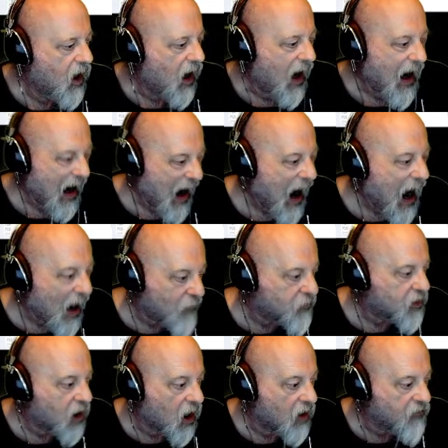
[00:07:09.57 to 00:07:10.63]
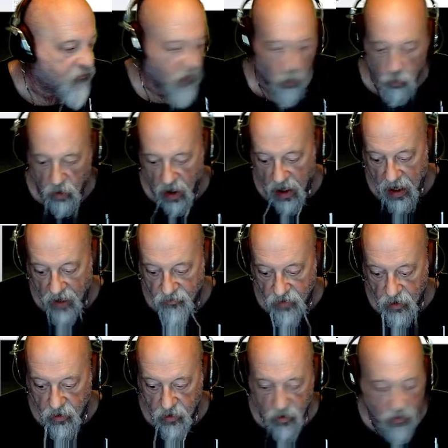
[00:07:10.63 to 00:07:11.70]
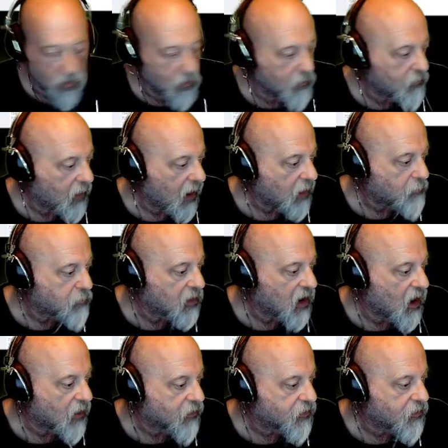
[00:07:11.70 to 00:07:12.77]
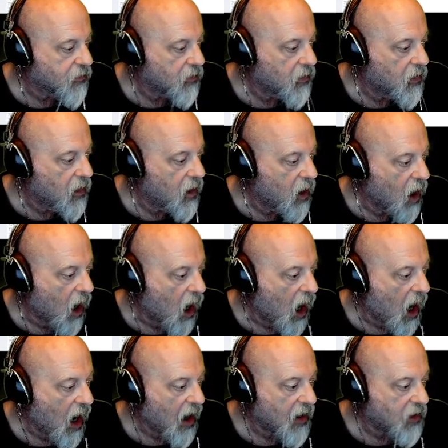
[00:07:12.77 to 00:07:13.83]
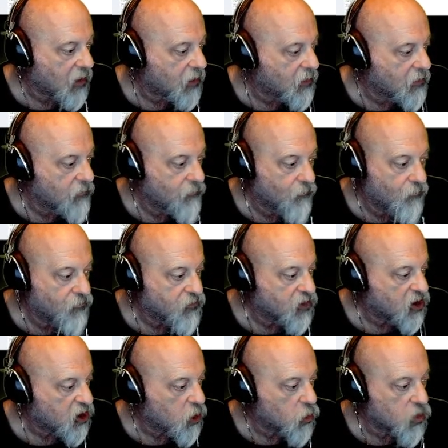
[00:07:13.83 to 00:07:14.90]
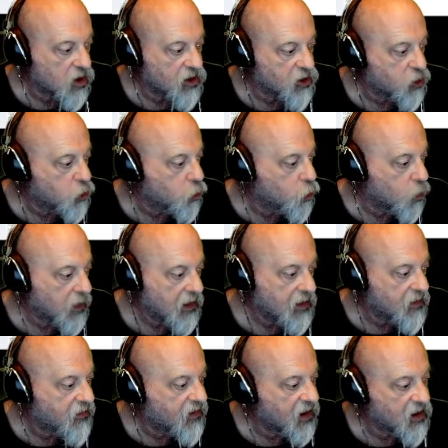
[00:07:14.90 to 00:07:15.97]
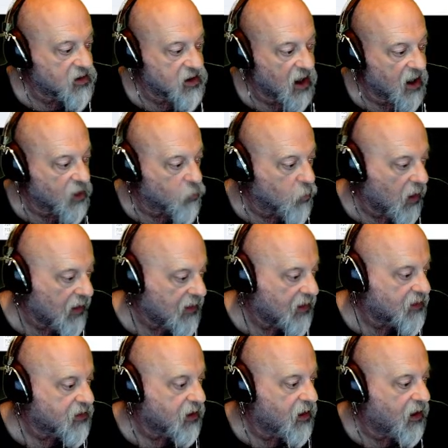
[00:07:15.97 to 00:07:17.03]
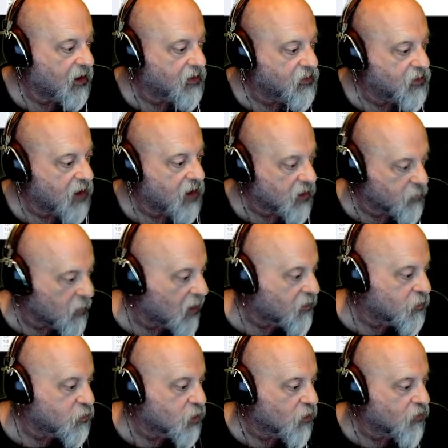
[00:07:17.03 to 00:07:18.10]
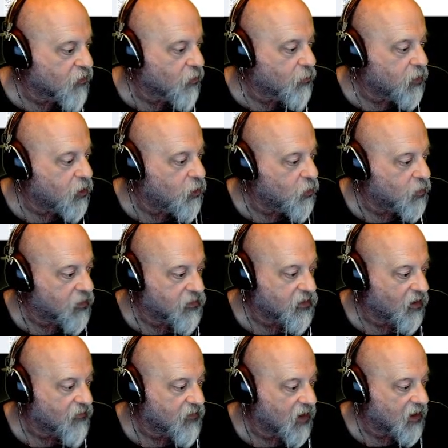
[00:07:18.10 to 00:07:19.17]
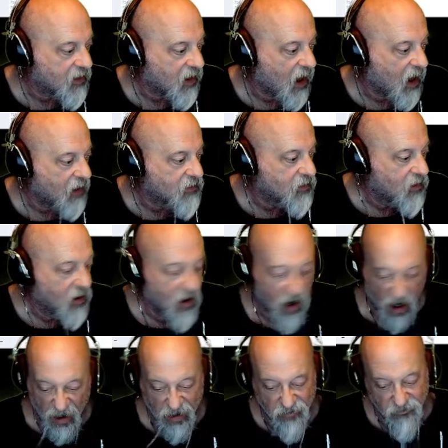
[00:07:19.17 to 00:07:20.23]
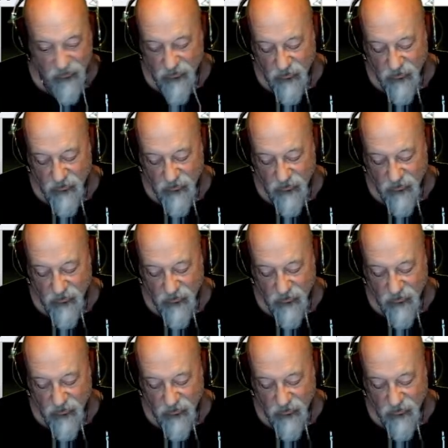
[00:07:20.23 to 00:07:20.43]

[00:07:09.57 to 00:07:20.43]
I have an iPhone. I have a 8 Plus. I use it to read things like Reddit and text messages from you and stuff like that. I